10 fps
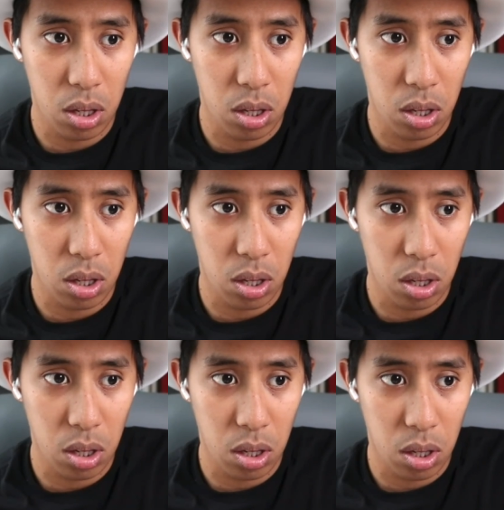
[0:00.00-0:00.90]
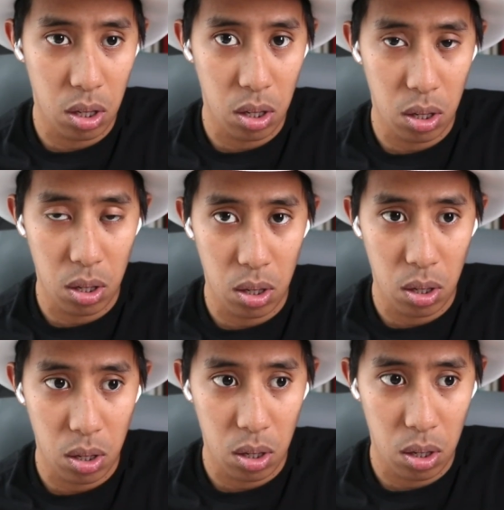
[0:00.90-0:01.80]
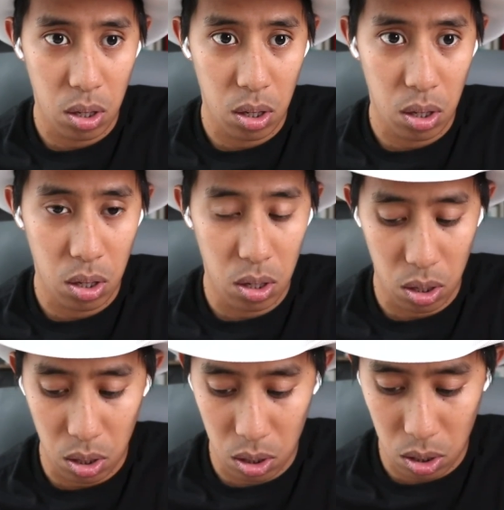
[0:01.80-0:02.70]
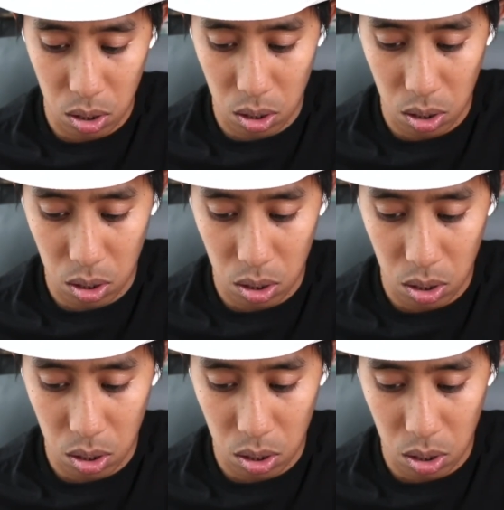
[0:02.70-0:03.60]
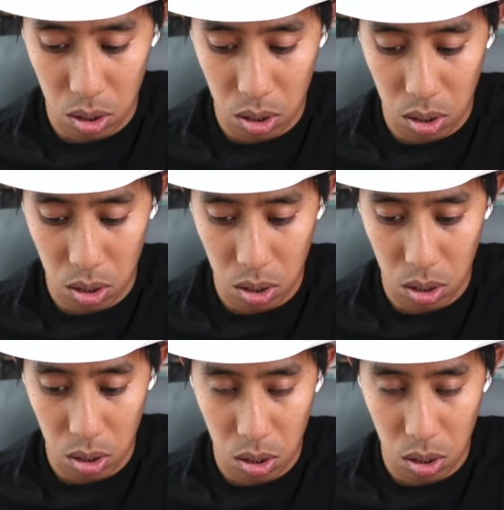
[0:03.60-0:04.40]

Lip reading: The person shown says nothing.